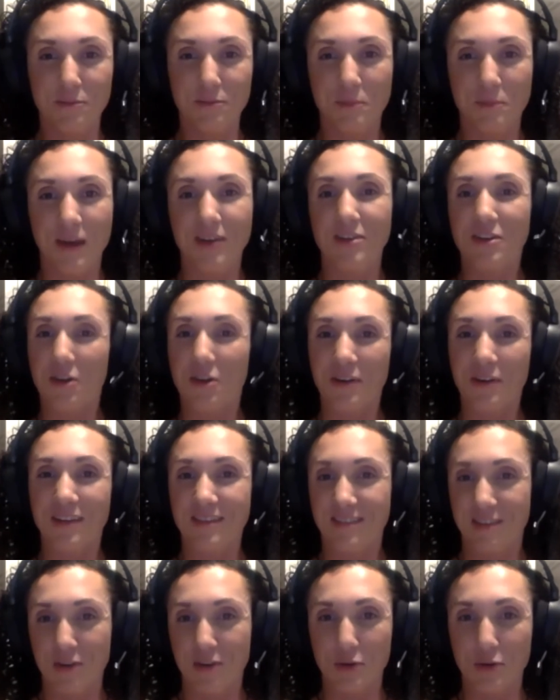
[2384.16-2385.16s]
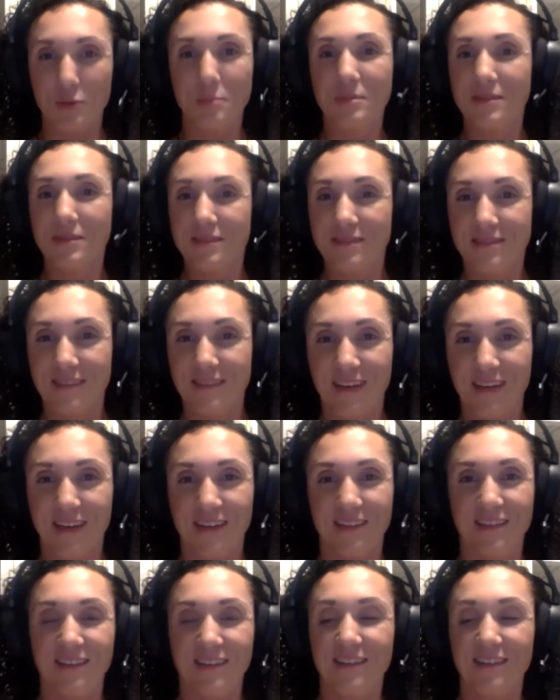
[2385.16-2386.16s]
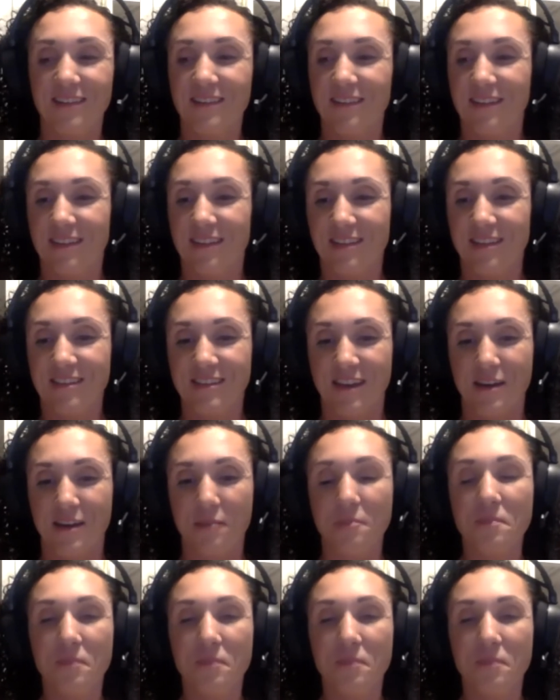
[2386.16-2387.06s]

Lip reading: better known as Goob in the sub.